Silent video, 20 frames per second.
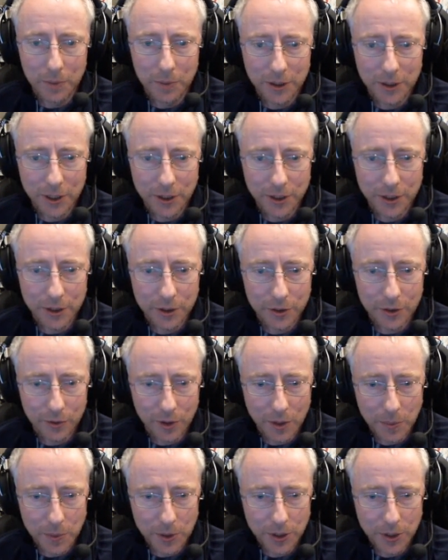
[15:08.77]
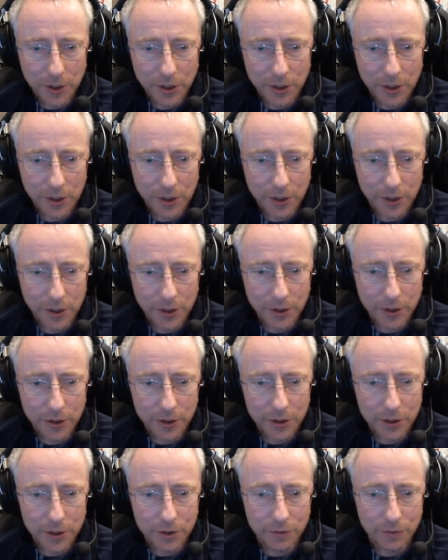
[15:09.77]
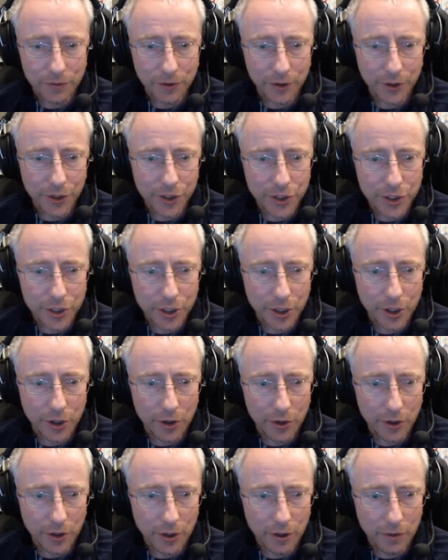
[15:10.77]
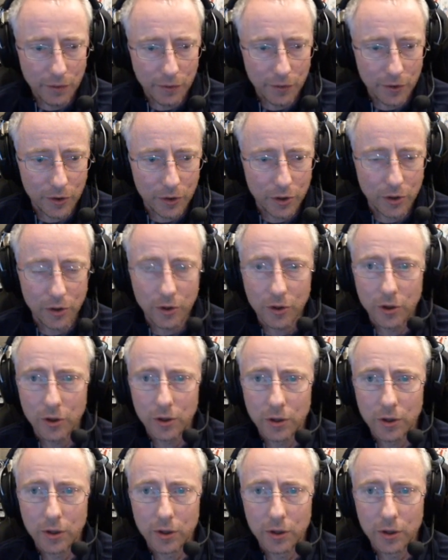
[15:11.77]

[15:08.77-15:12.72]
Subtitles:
the disruption is very scary for sure.